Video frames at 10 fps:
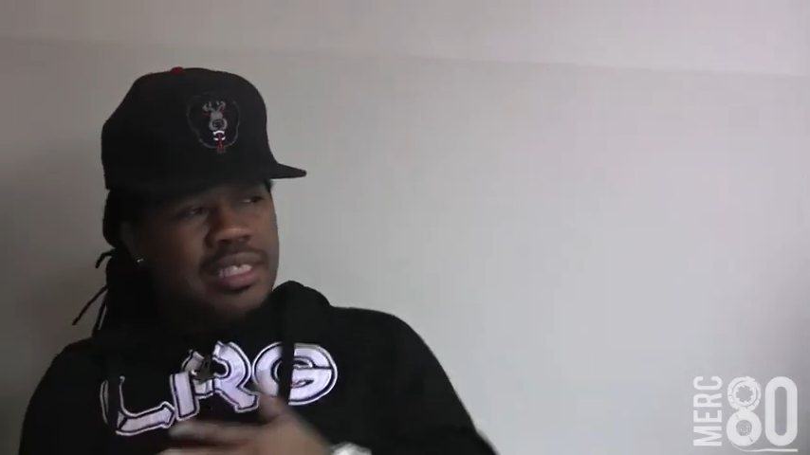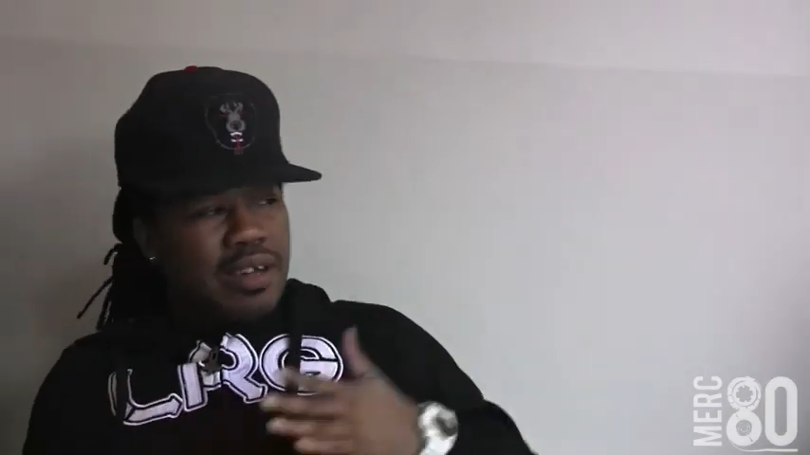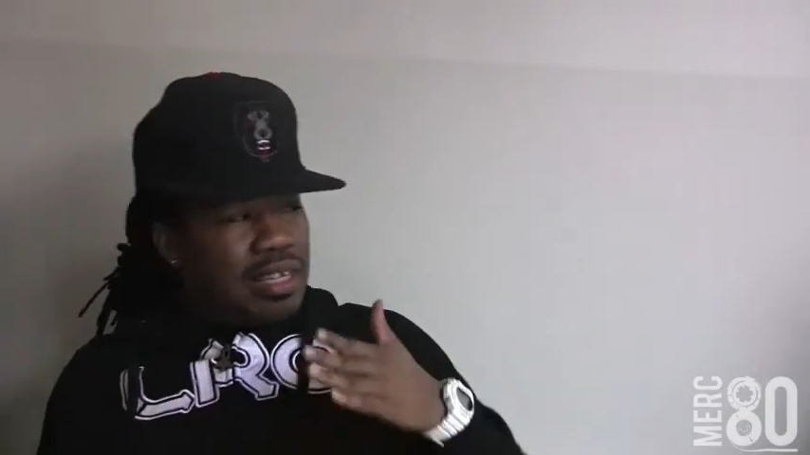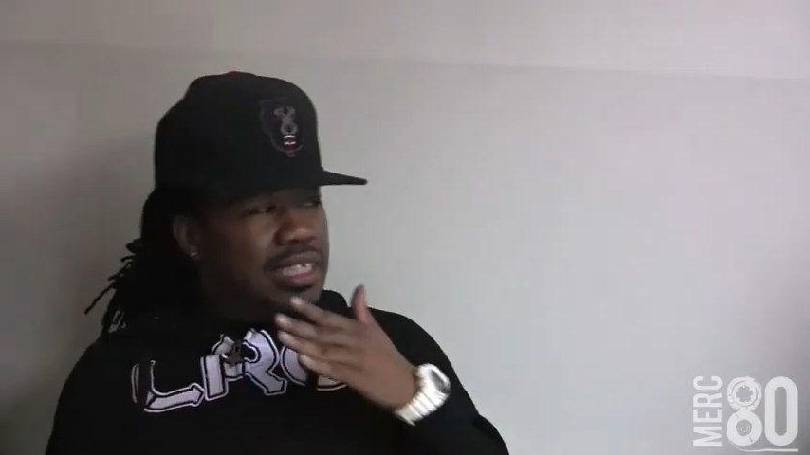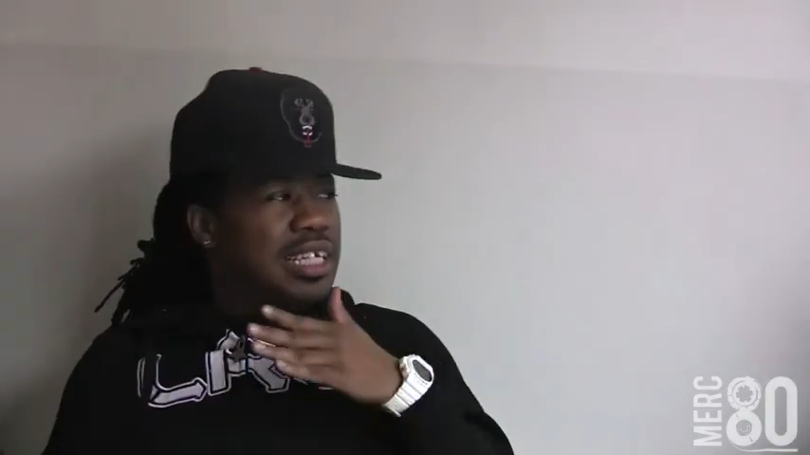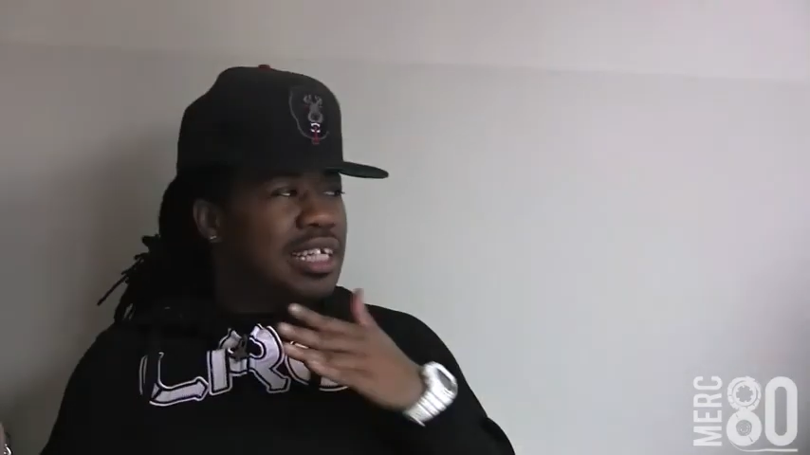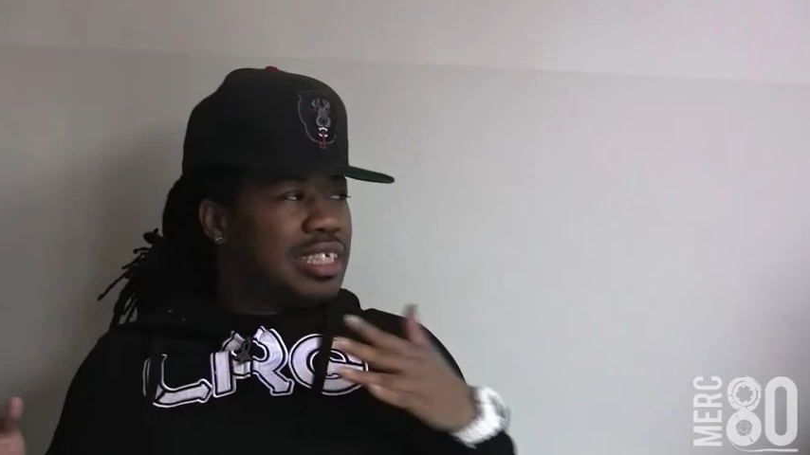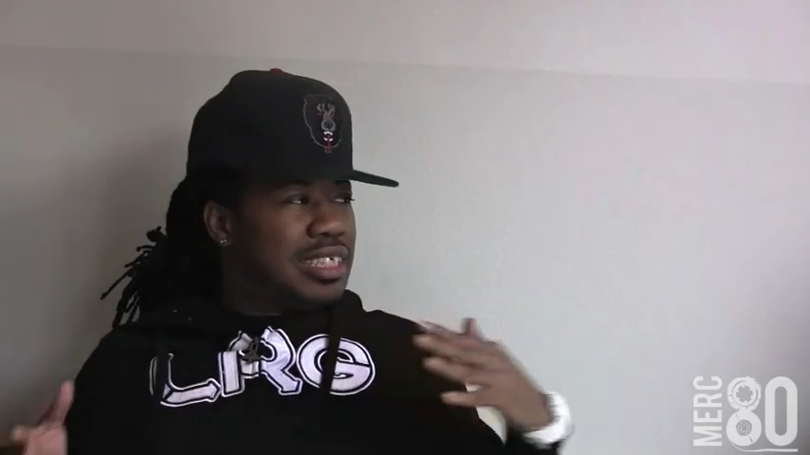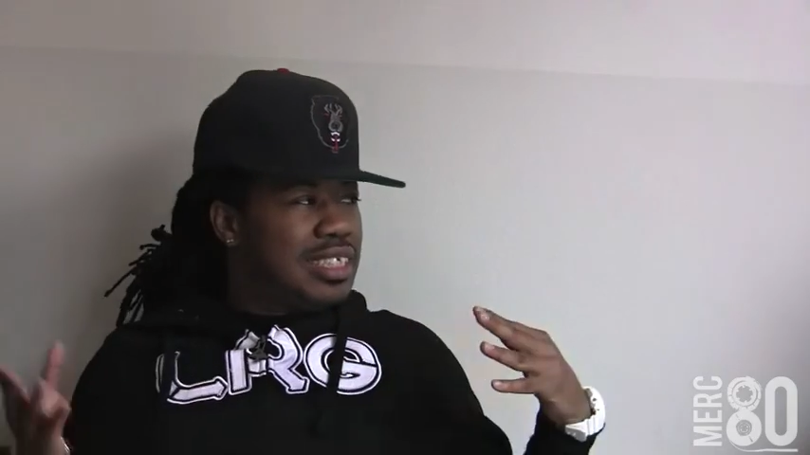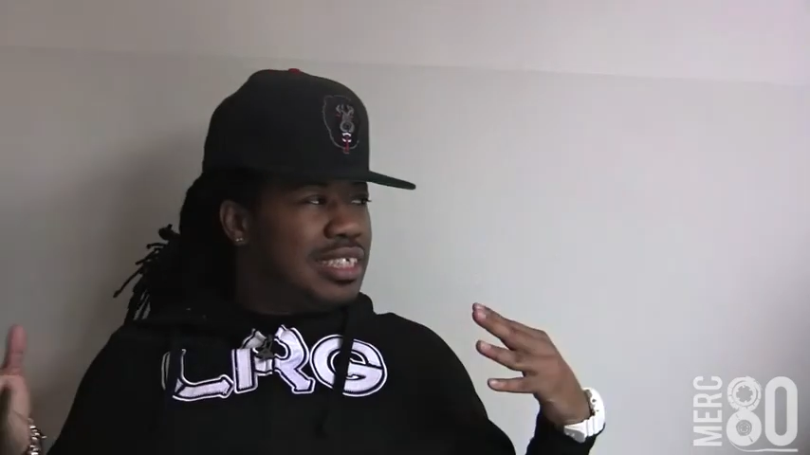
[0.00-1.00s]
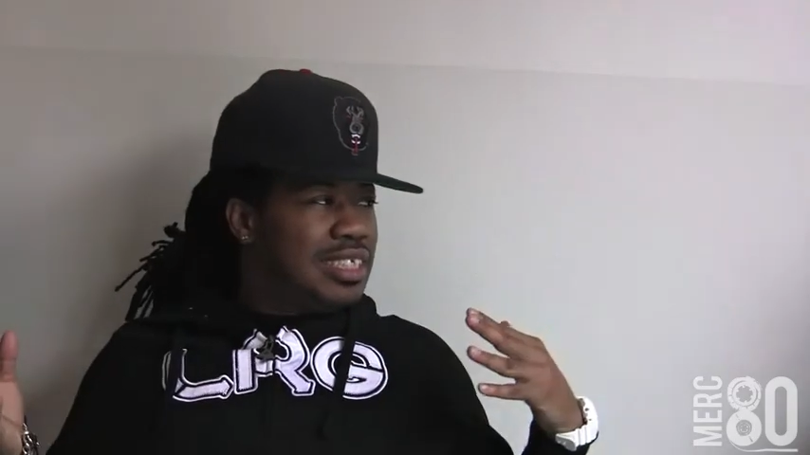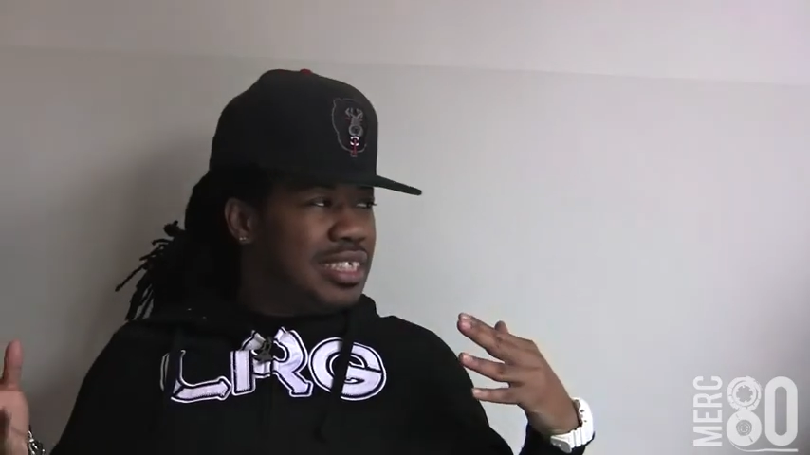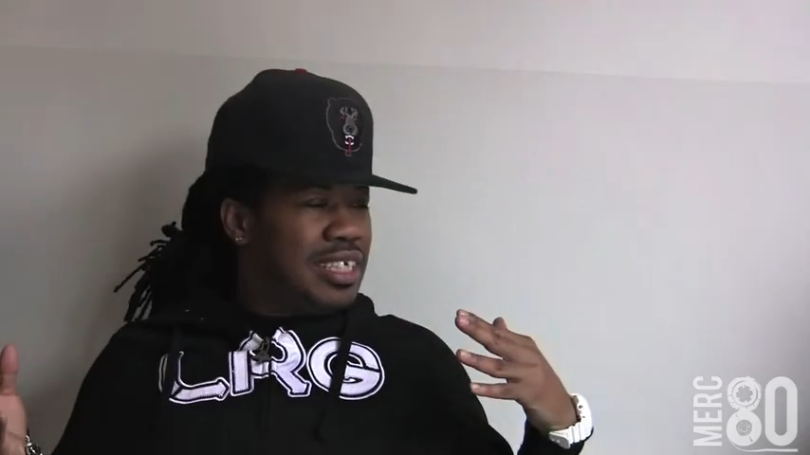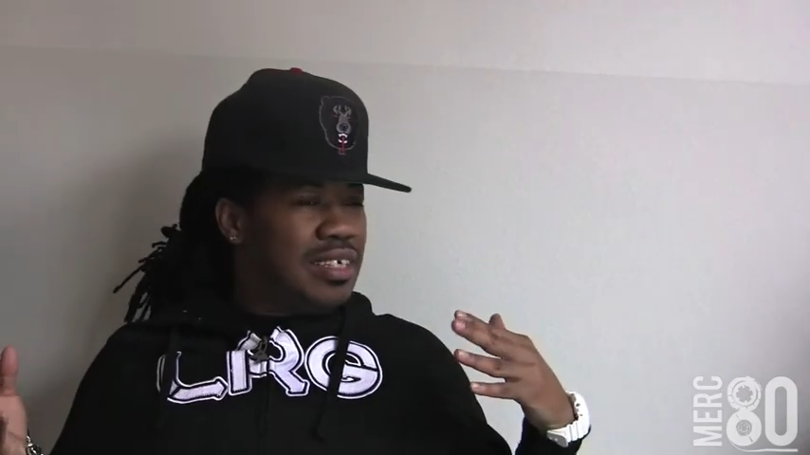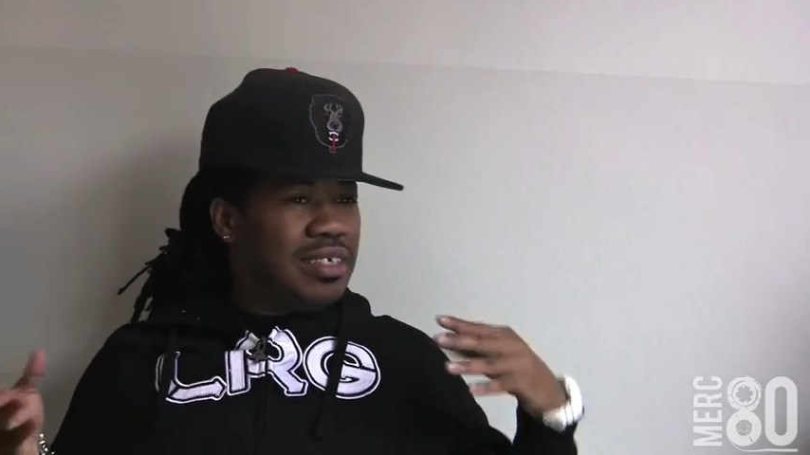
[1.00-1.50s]
all of a sudden,
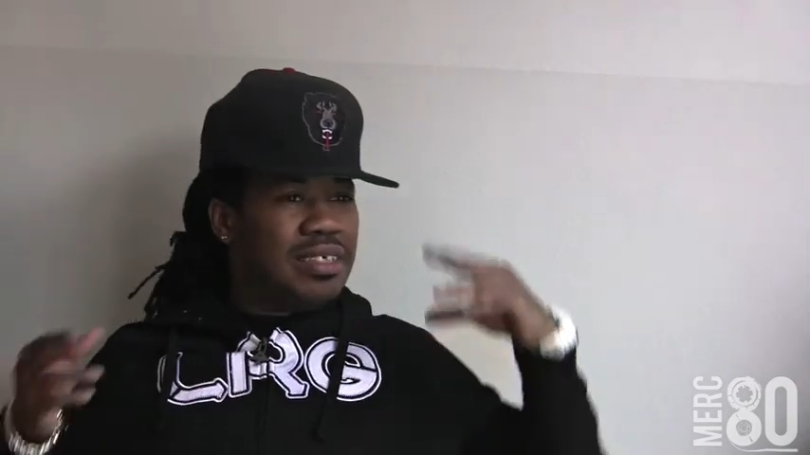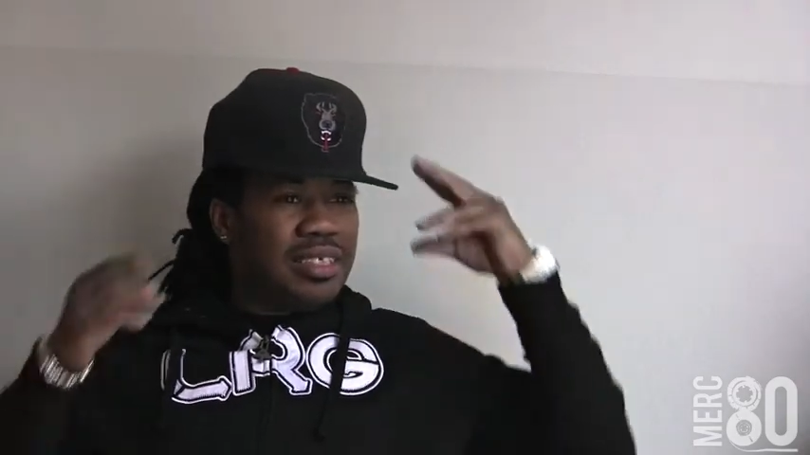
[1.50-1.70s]
you know,